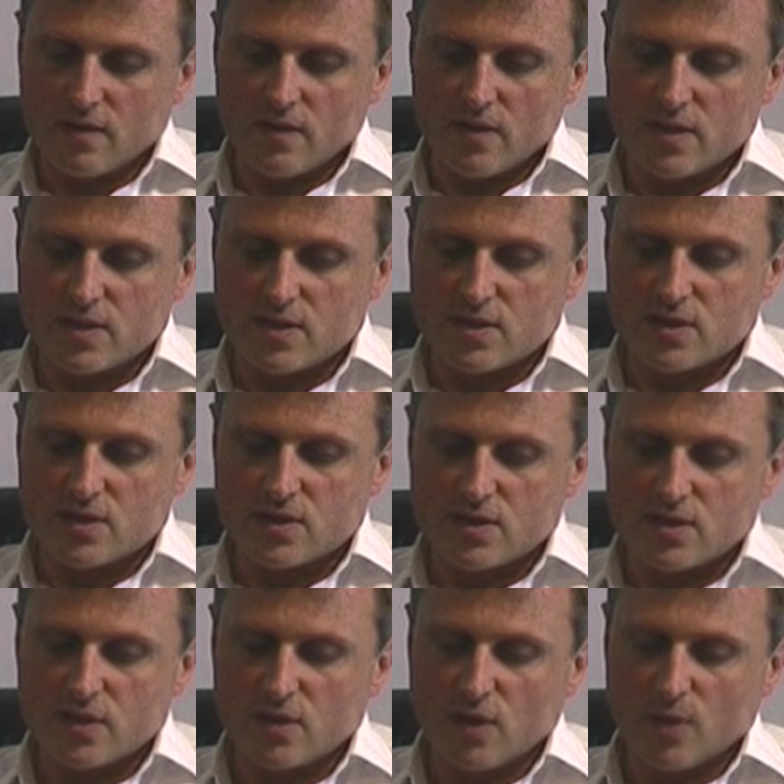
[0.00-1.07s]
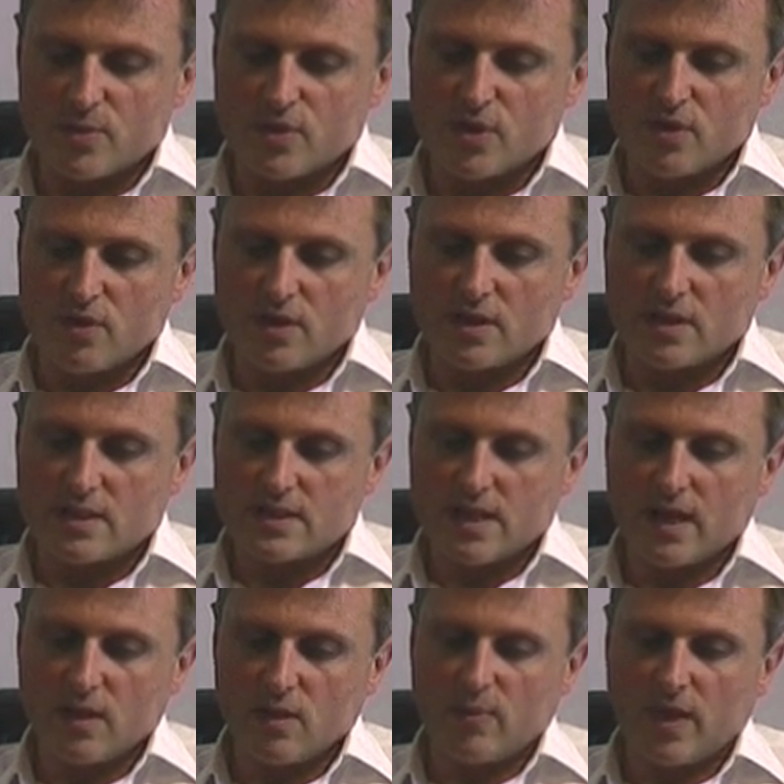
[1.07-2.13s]
the opportunity to
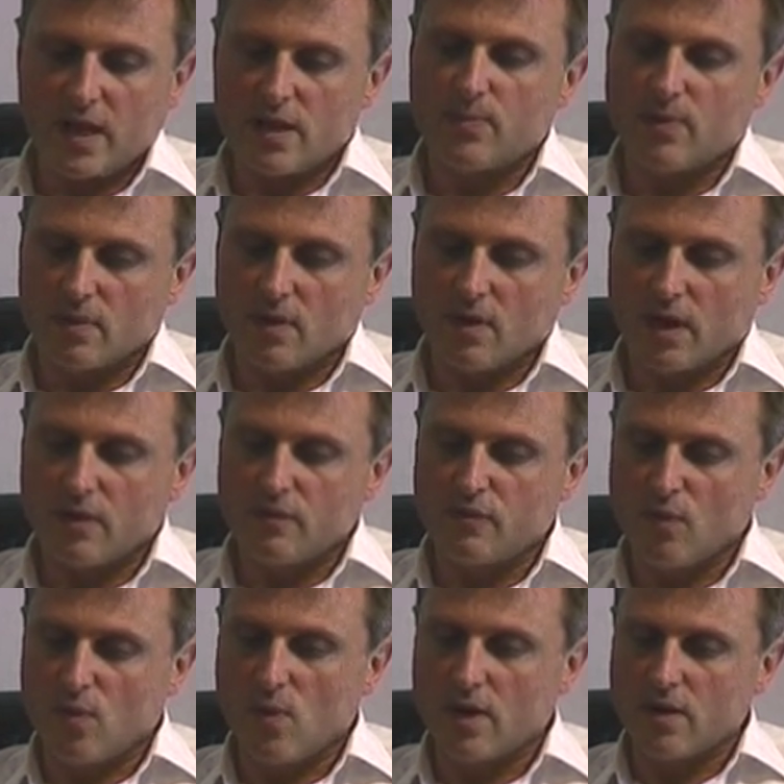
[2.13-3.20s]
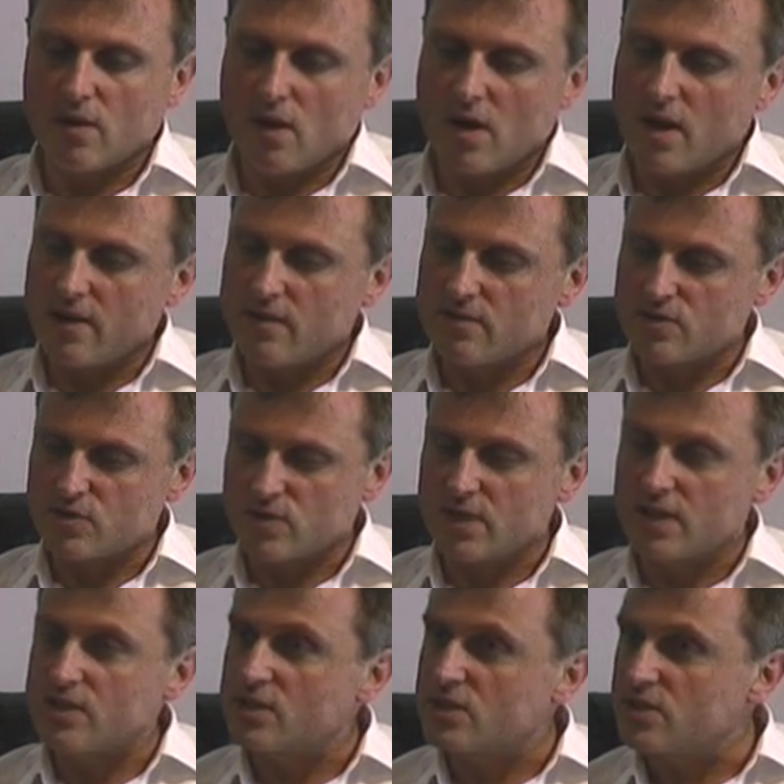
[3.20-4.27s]
take a paper like 419
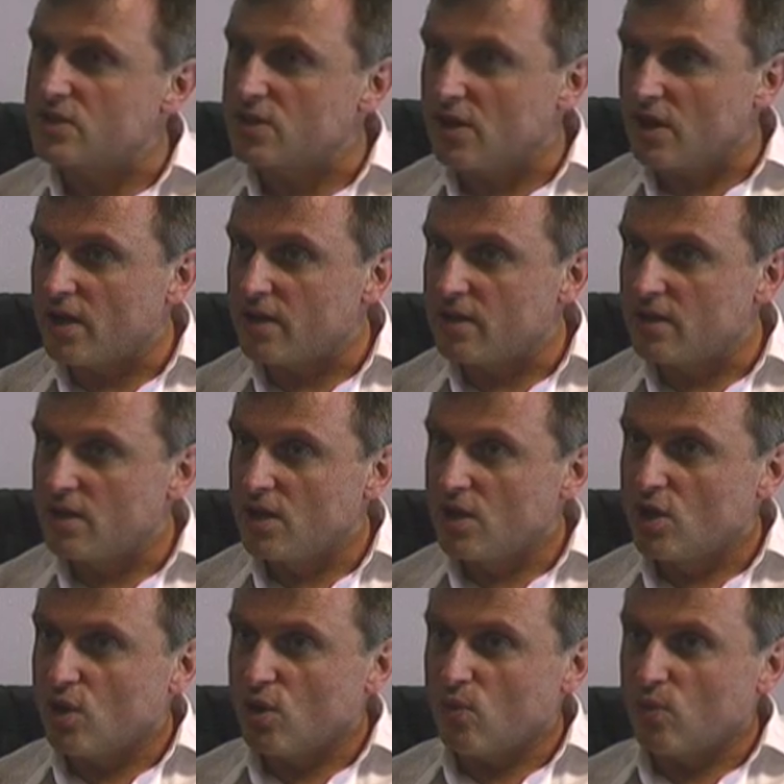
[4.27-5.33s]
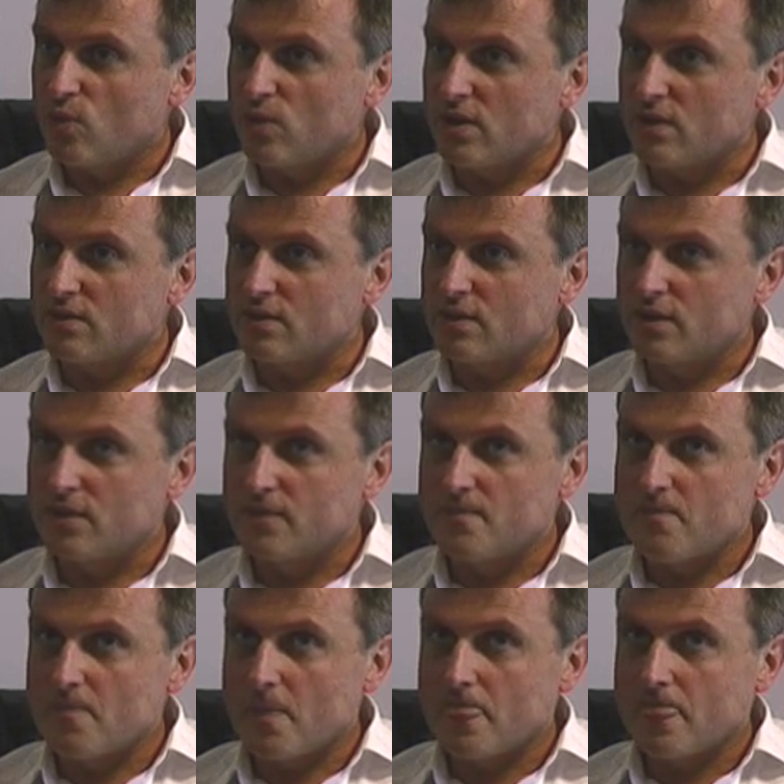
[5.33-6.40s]
Strategic Design will
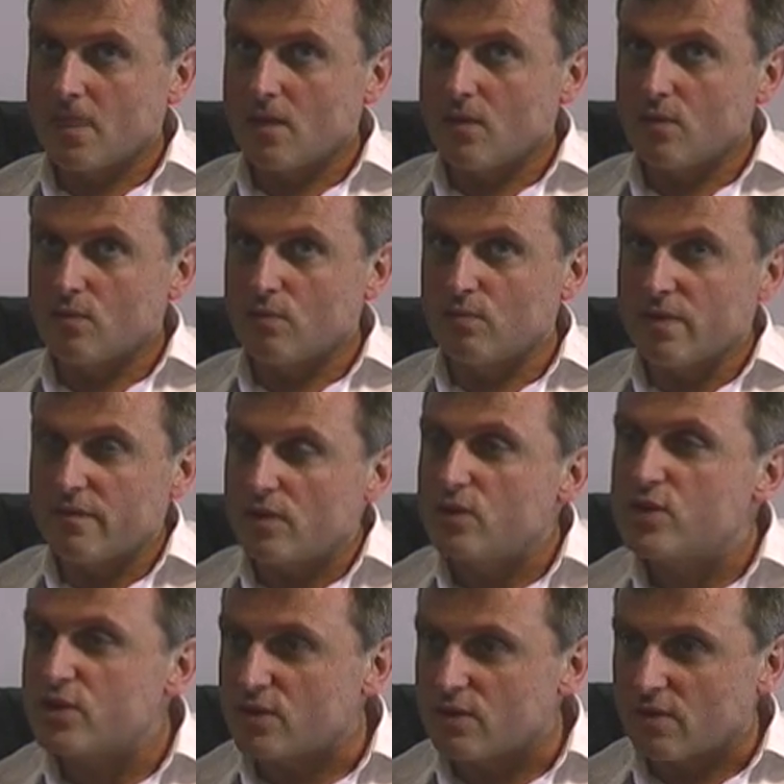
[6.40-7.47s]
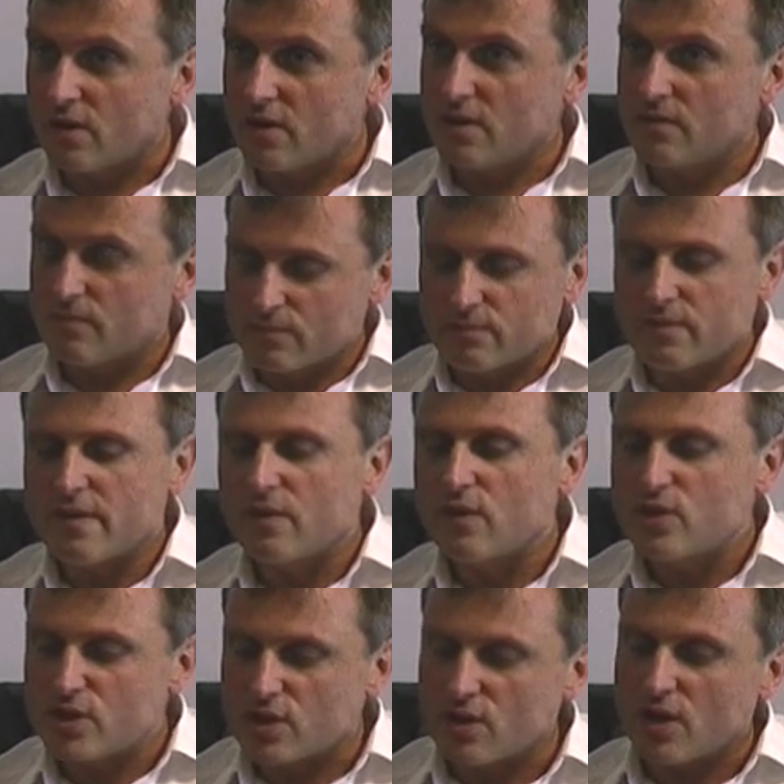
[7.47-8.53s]

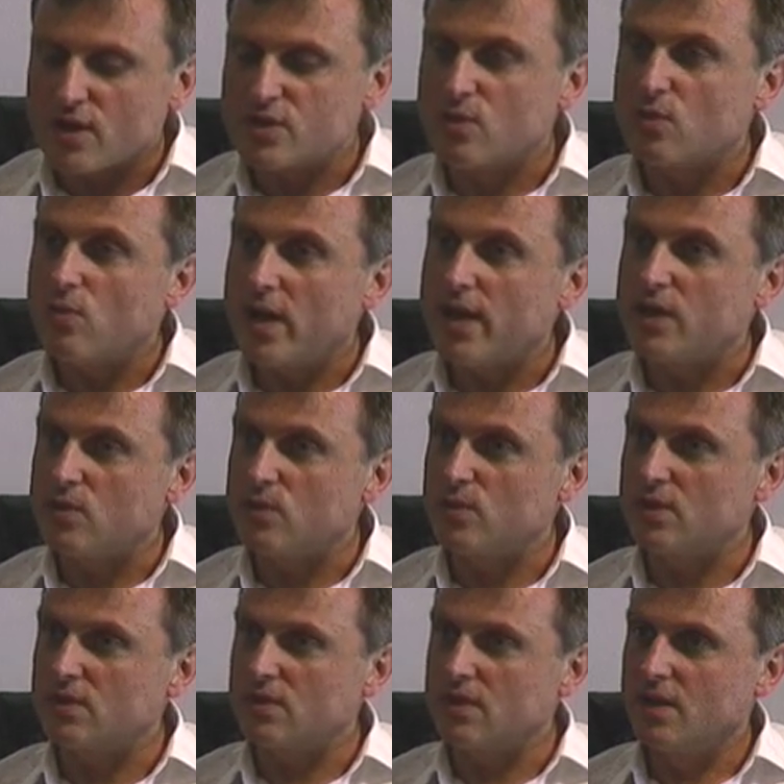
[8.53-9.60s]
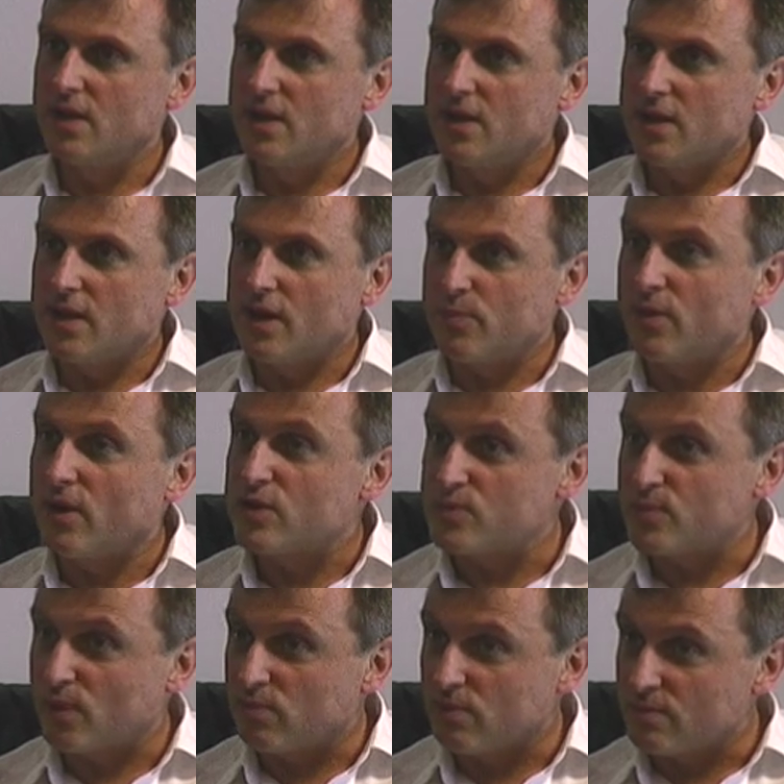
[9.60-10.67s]
revolutionise the way you will approach
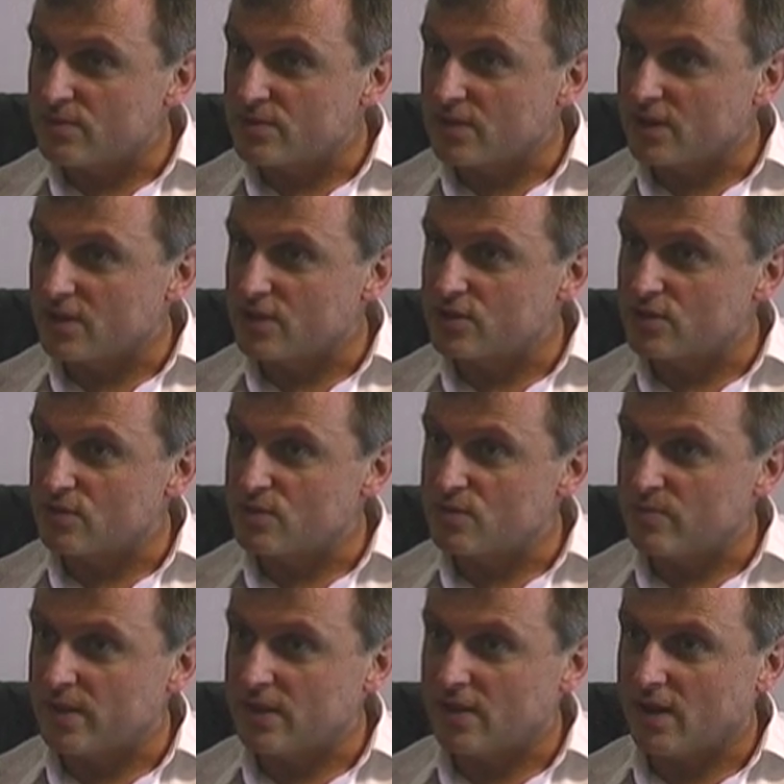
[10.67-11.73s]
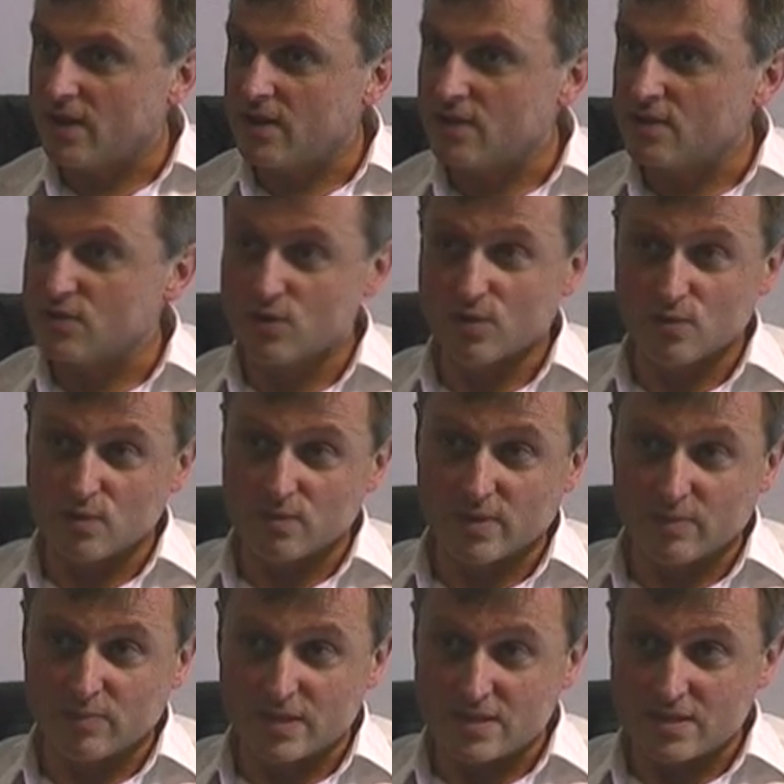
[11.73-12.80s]
problems and issues, be they internal to
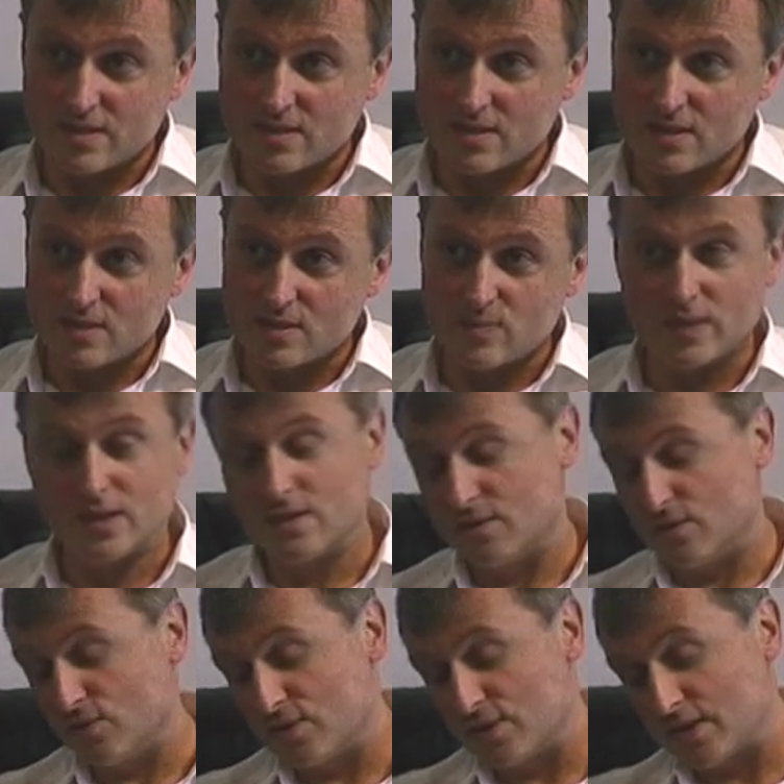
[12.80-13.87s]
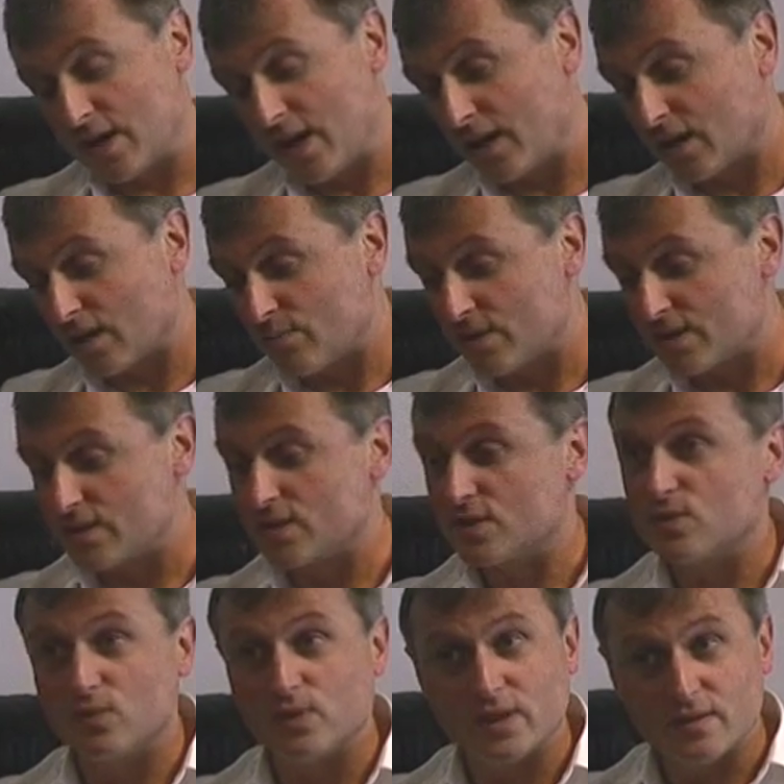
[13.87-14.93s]
big businesses, be that you starting a
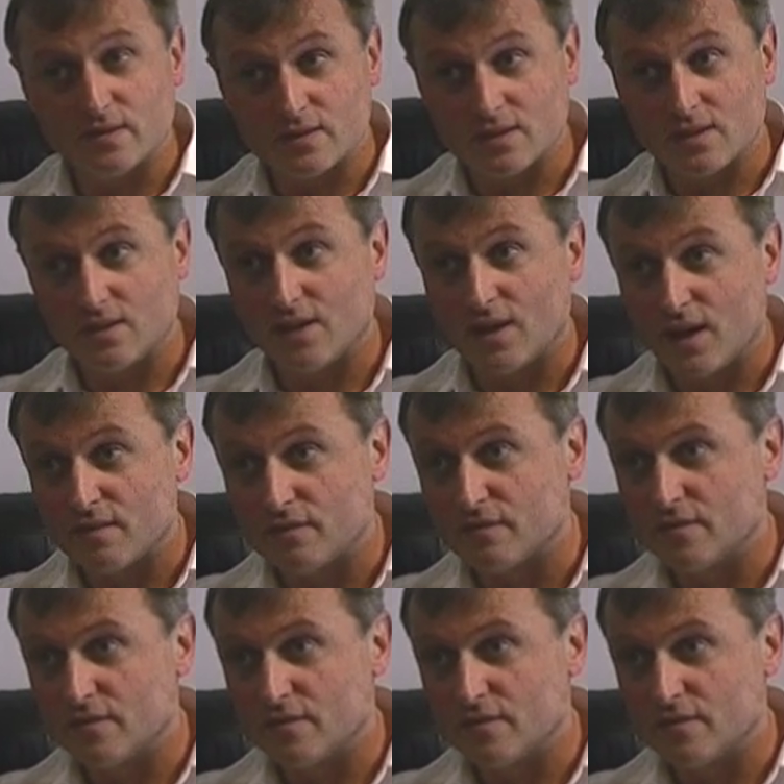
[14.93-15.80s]
business, or even to life.